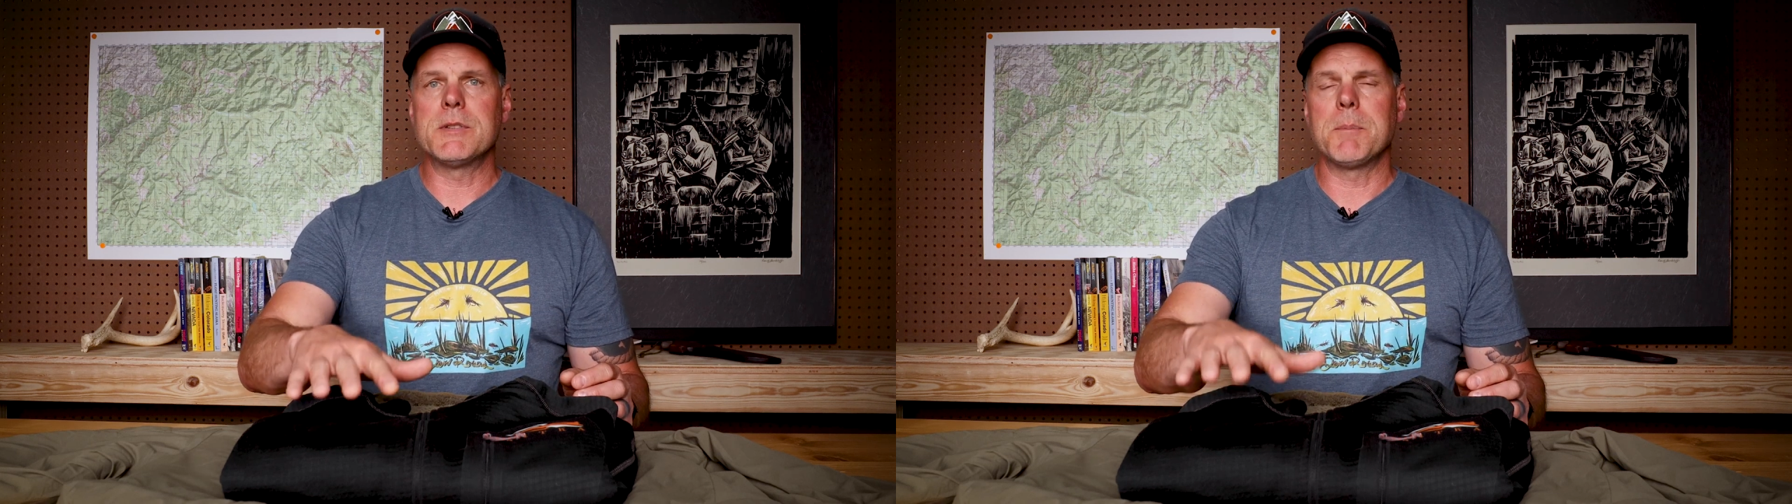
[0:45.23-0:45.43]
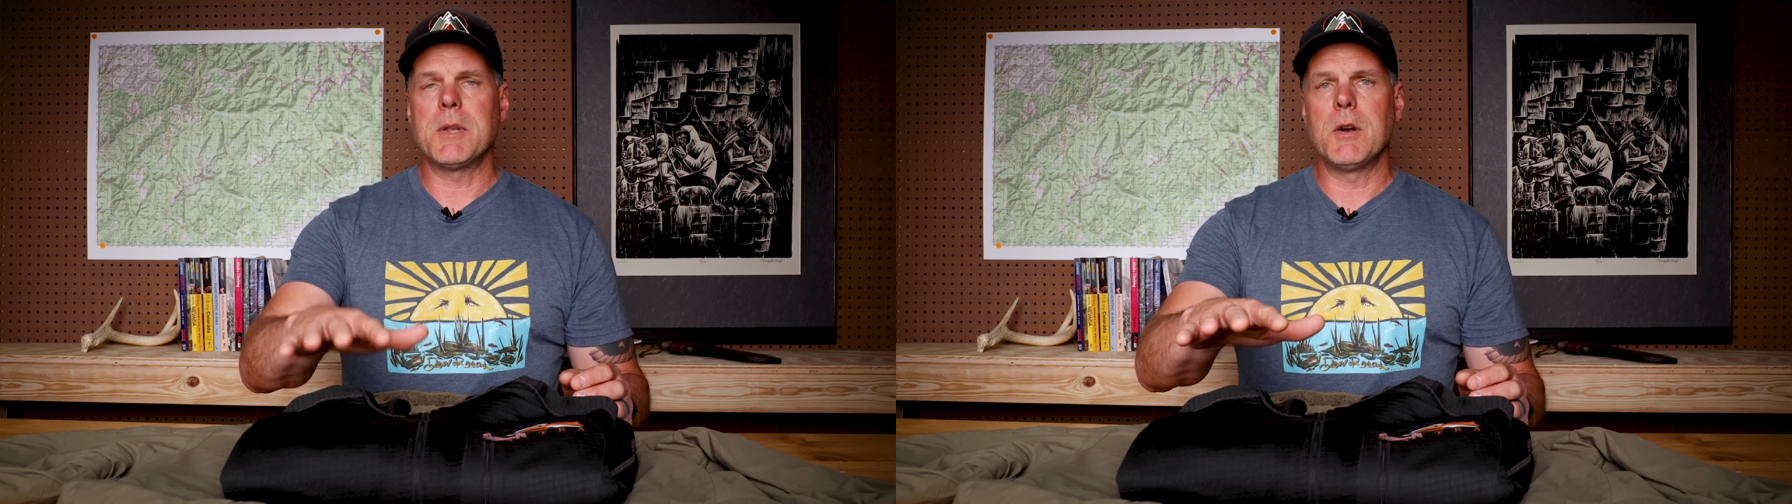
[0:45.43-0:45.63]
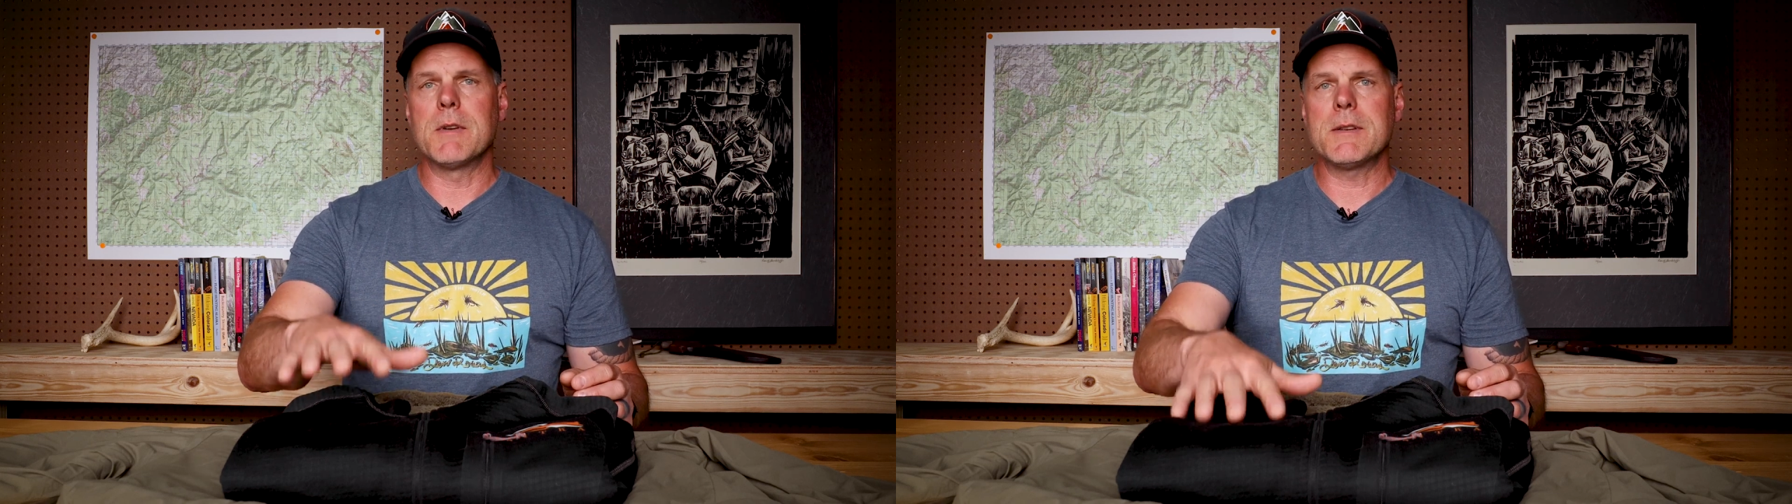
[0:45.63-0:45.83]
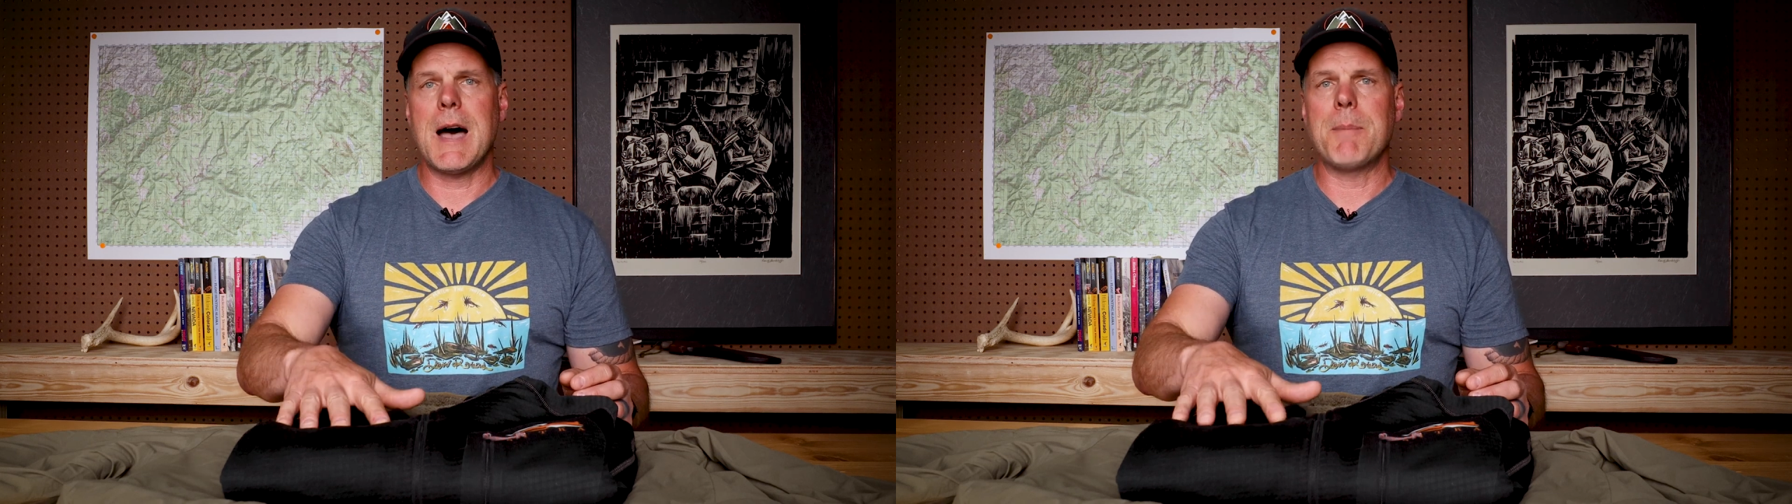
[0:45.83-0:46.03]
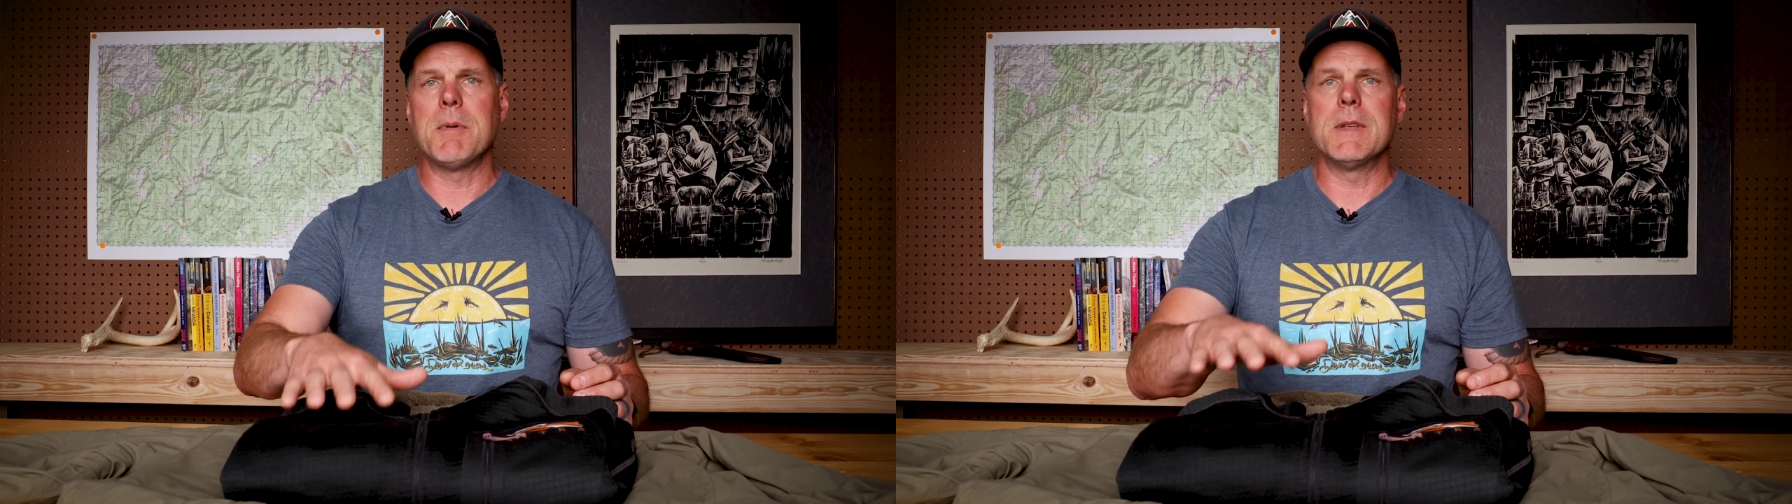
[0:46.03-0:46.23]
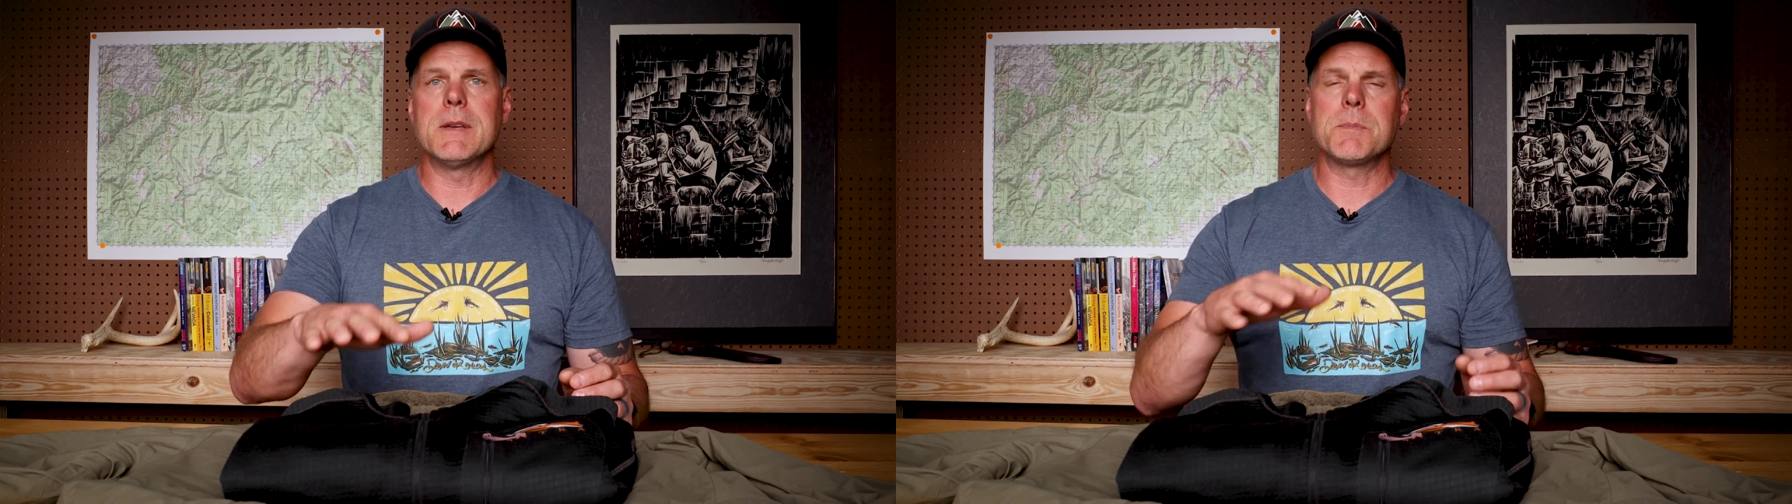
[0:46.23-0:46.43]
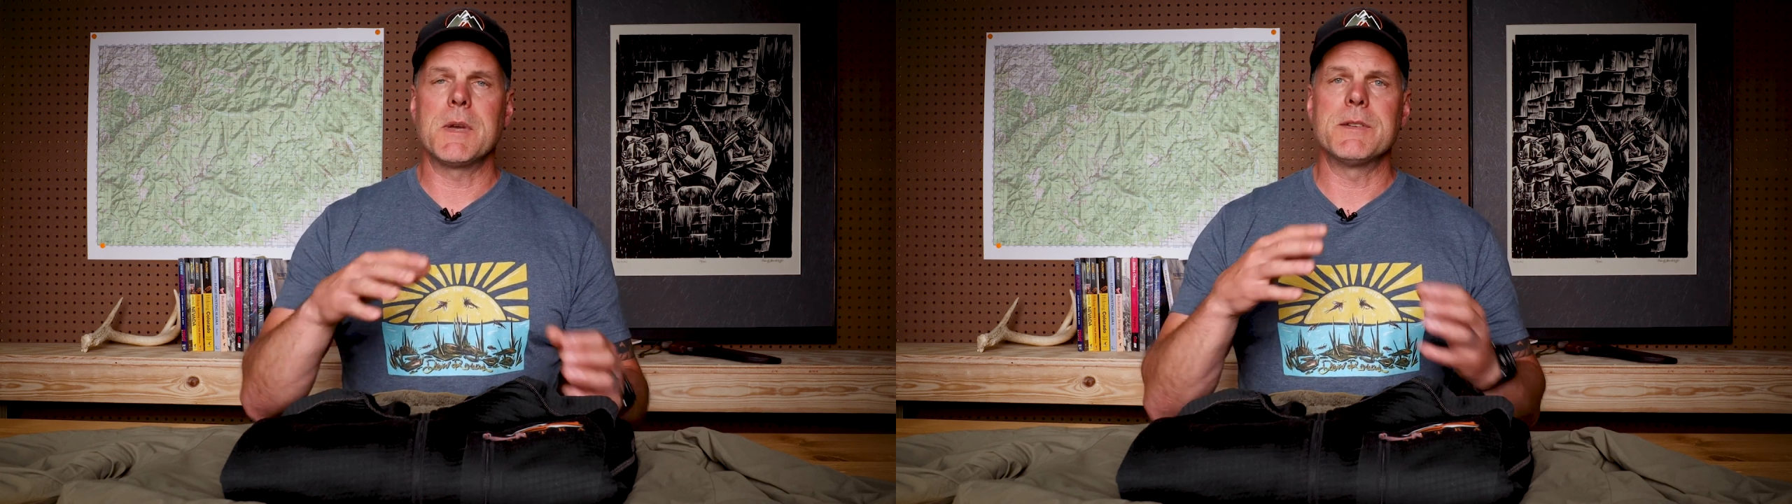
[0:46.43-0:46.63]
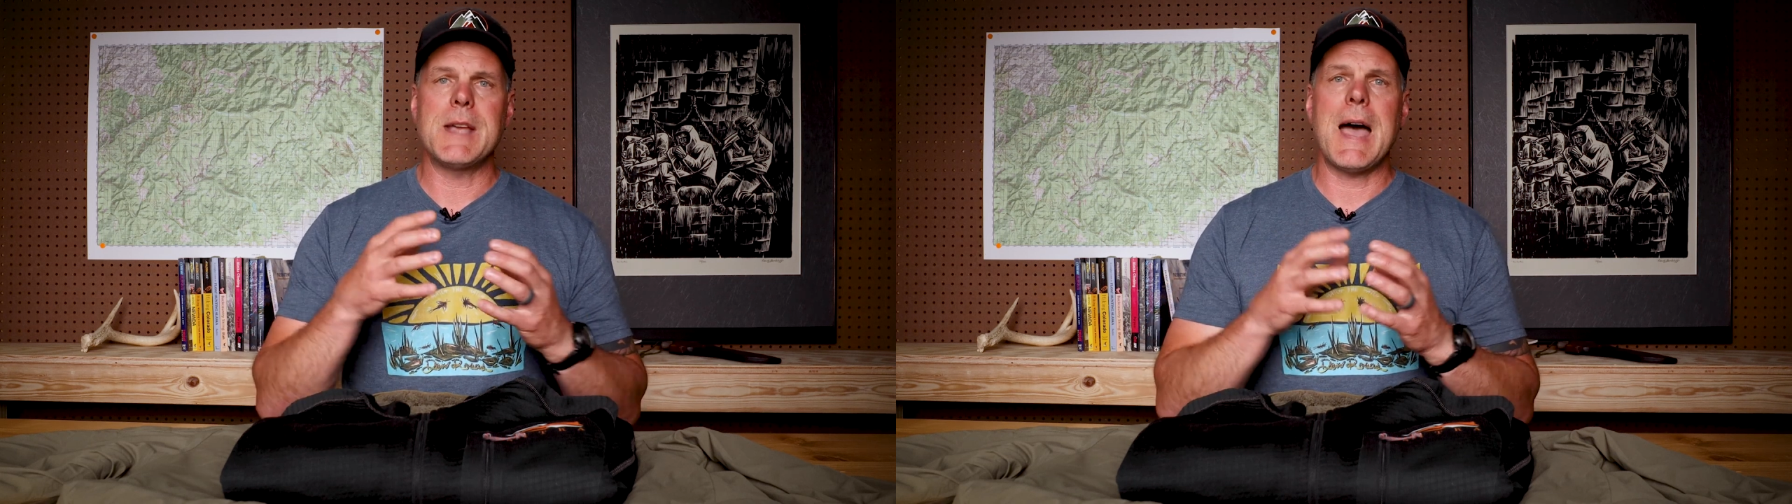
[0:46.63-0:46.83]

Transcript: something over top of this because the